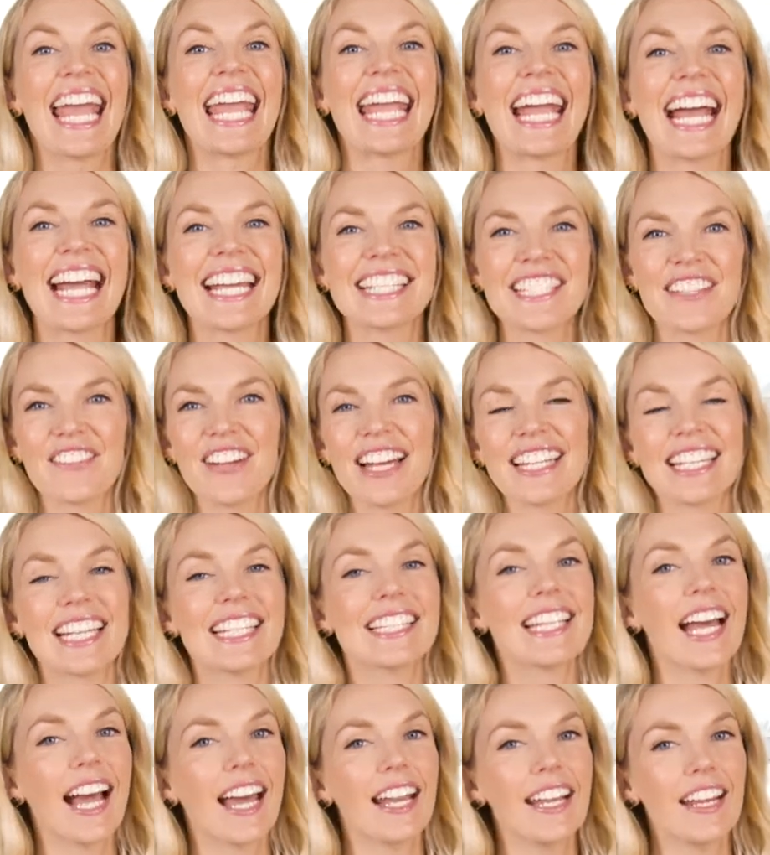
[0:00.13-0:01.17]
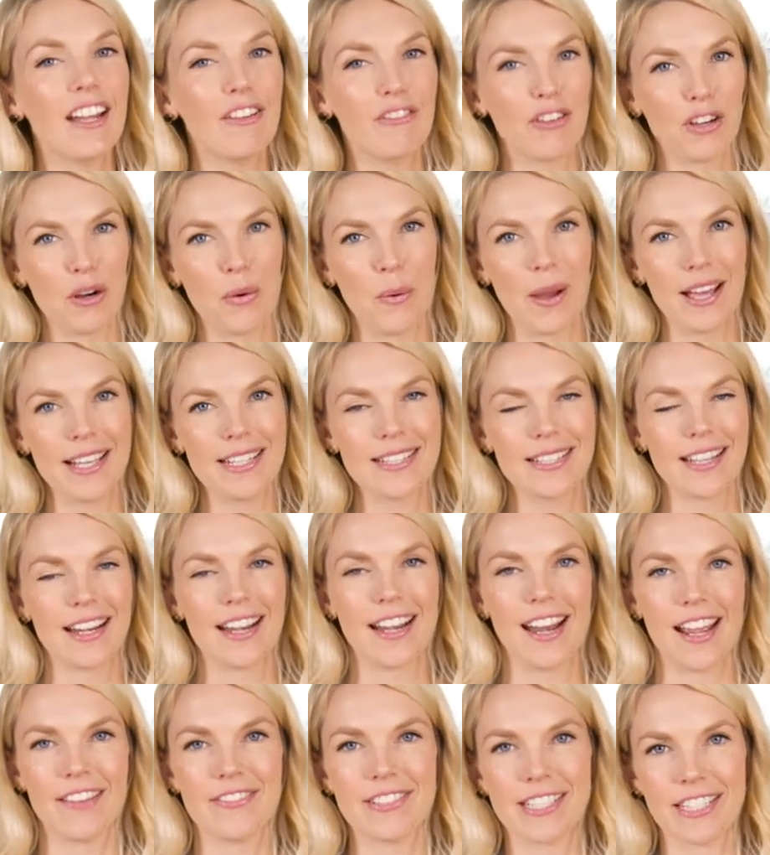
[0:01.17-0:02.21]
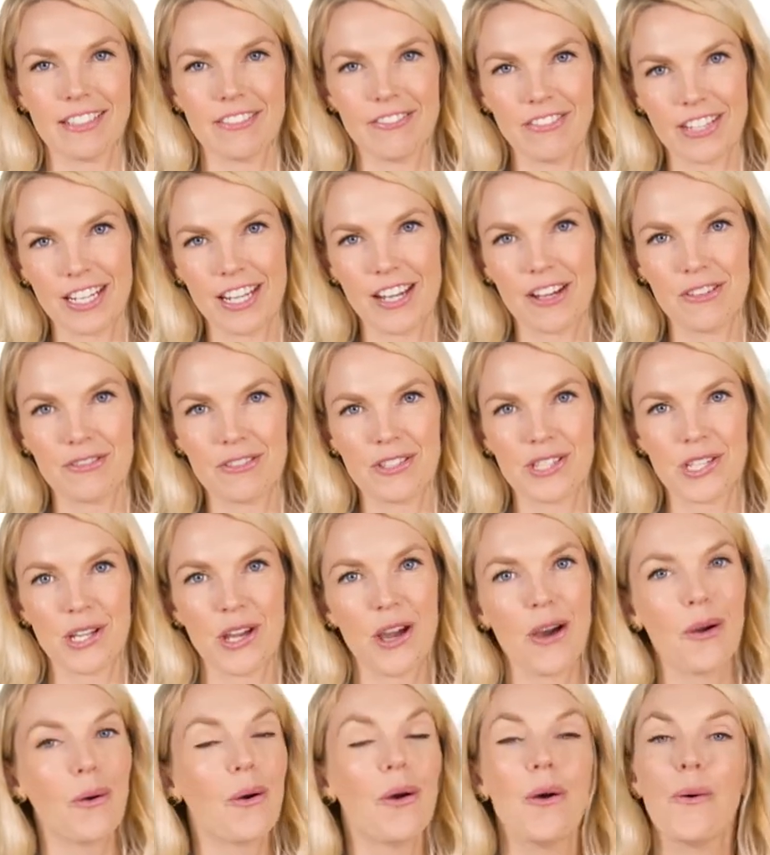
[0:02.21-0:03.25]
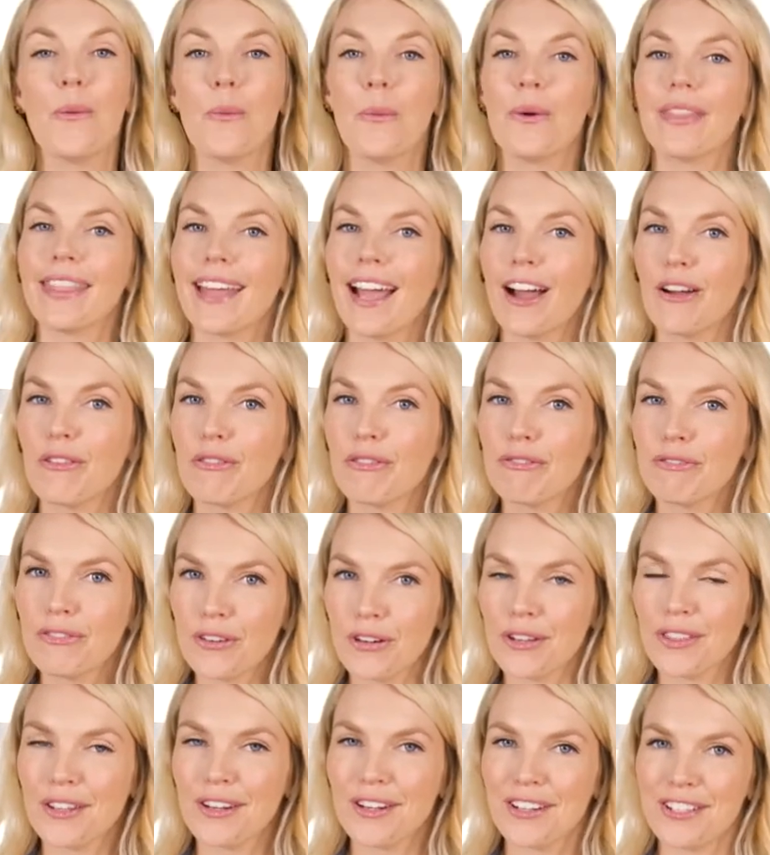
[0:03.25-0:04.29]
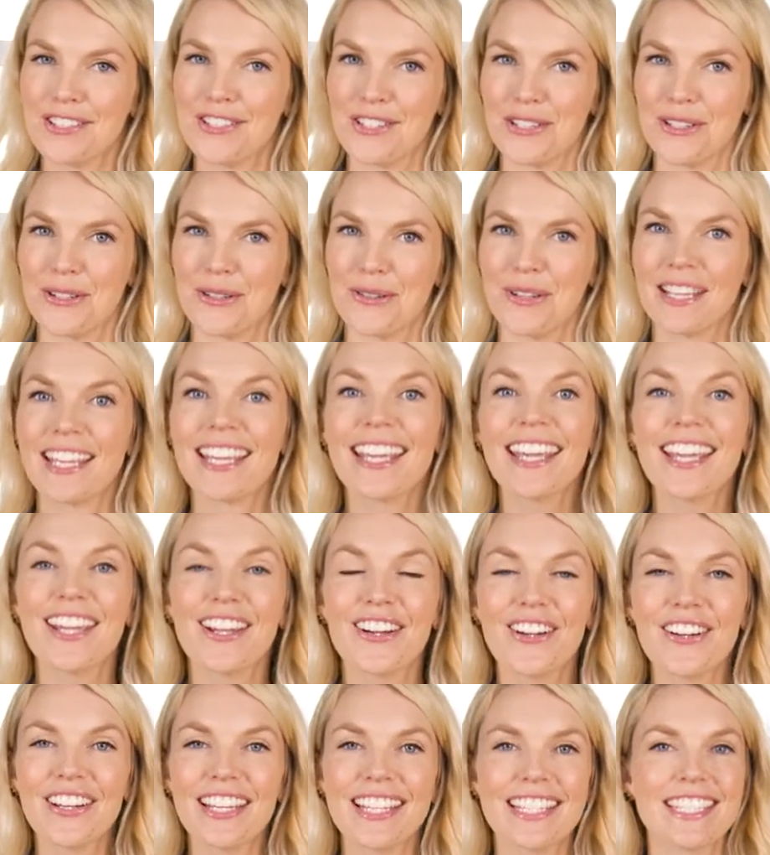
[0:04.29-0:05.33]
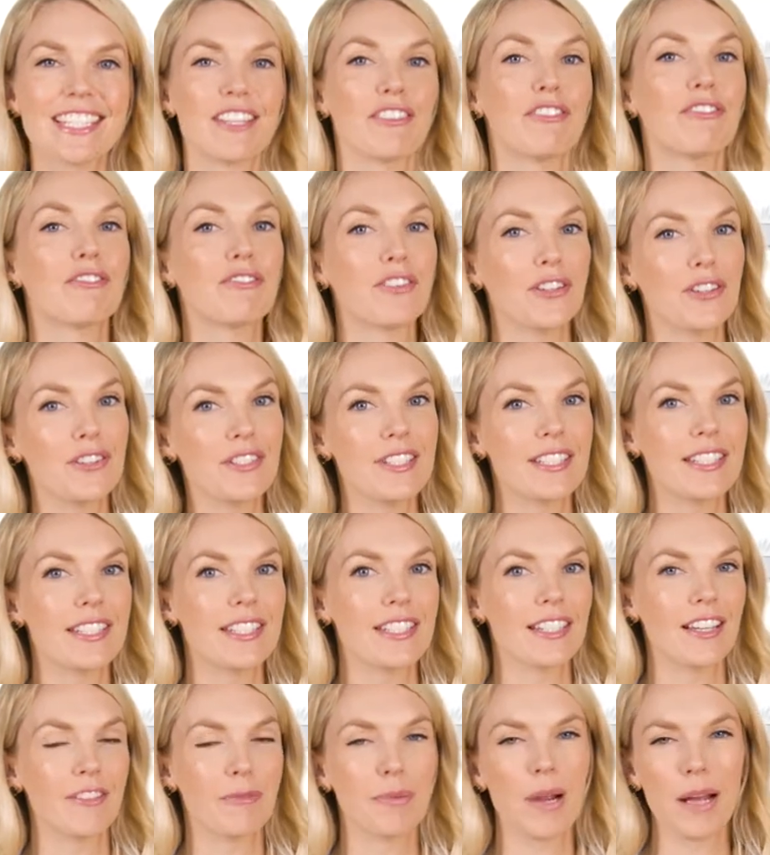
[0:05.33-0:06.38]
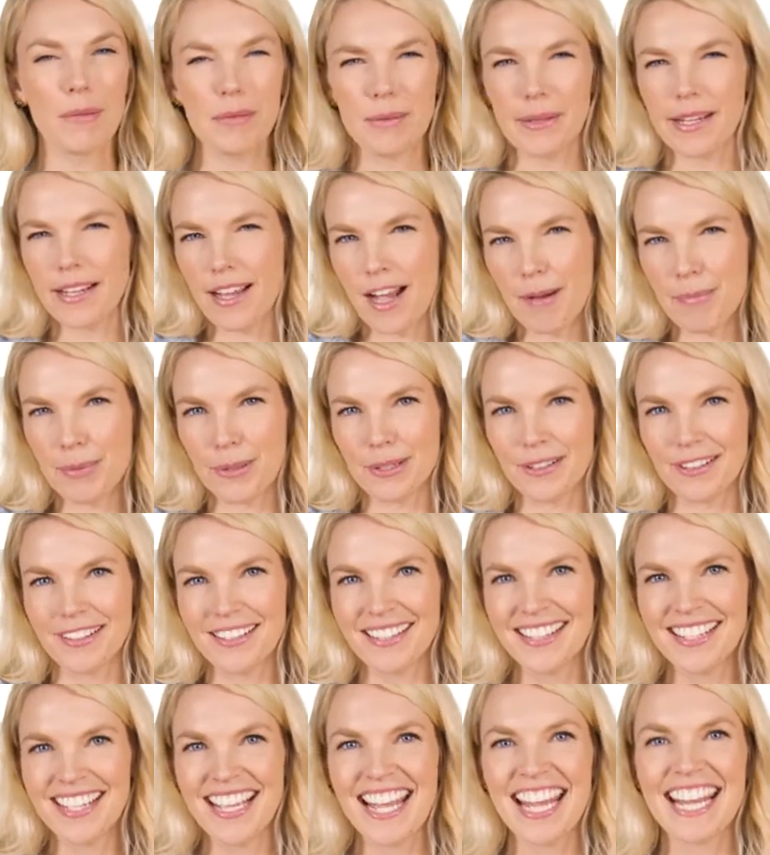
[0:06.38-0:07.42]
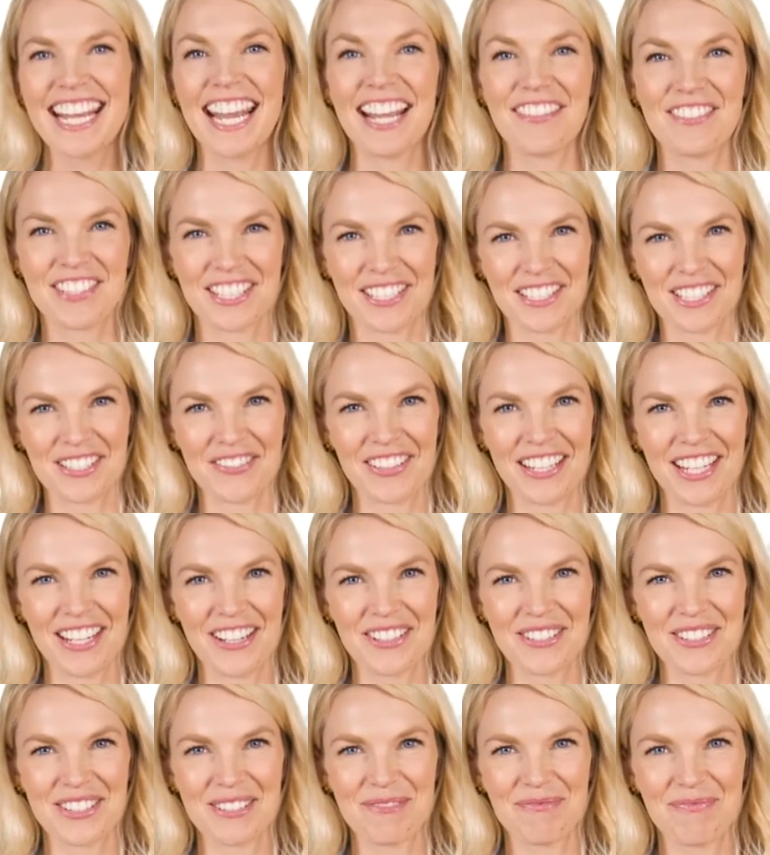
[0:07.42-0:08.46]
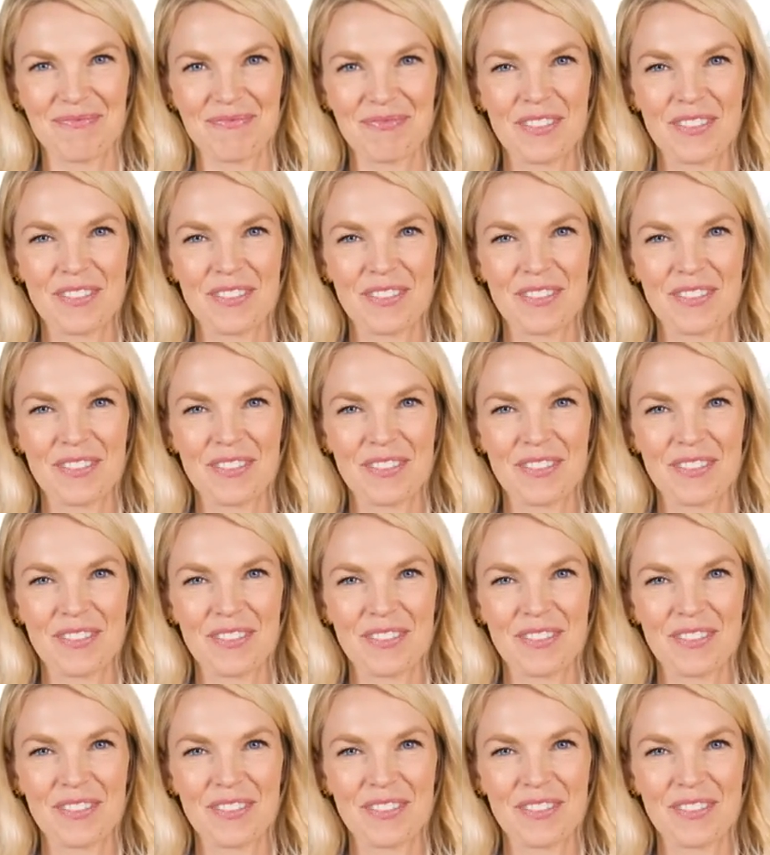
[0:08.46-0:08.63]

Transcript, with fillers: Hey guys, I've gotten a ton of requests on a knife skill video, so without further ado, here is the first of probably a couple knife skills videos.